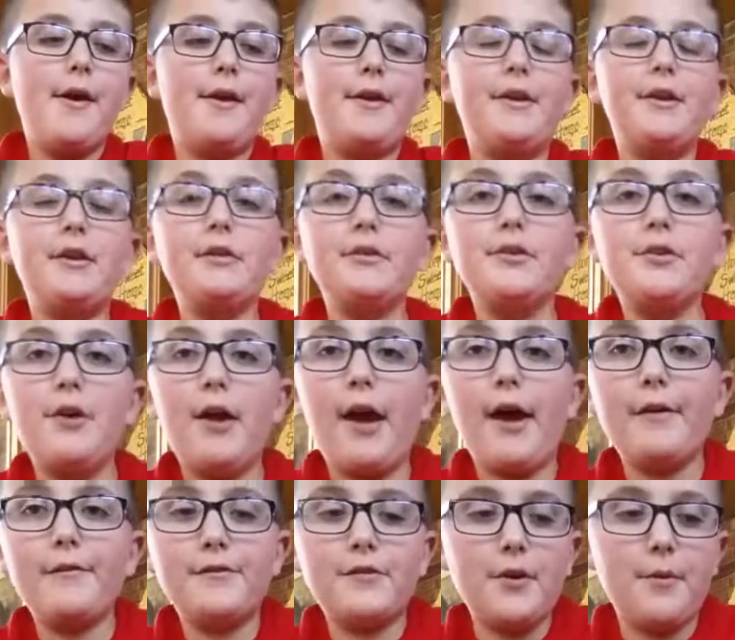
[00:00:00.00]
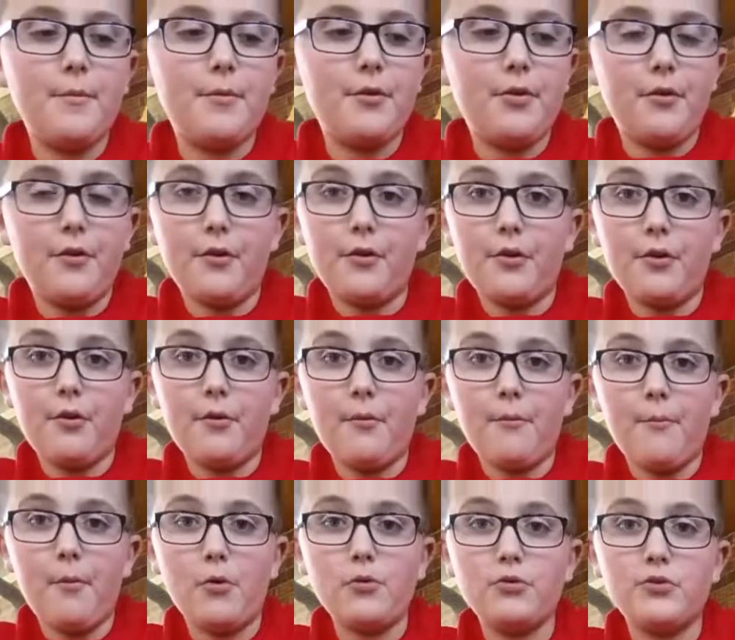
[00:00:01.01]
And here you have some of the
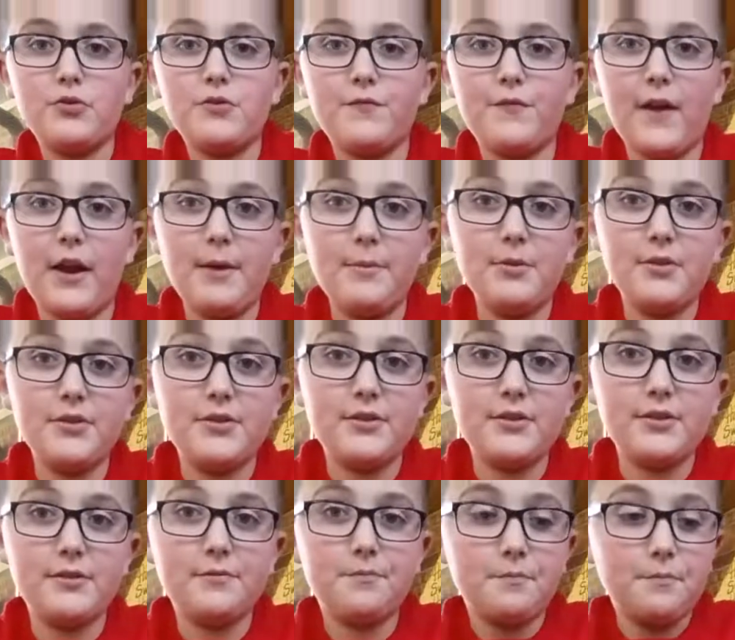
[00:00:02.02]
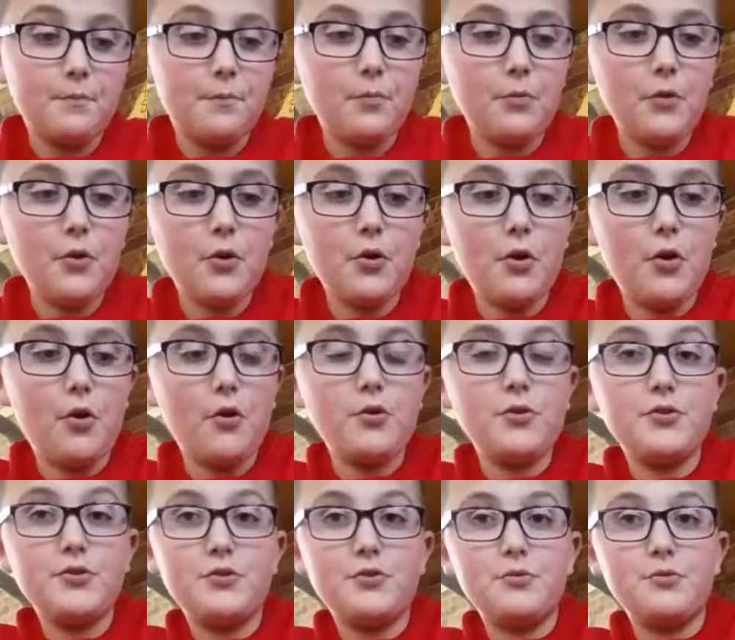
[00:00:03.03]
most famous
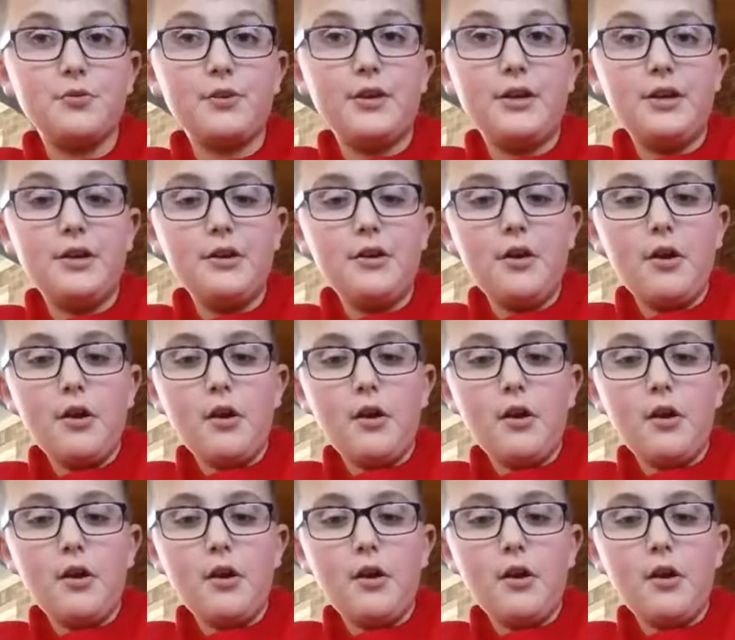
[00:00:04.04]
Cars 3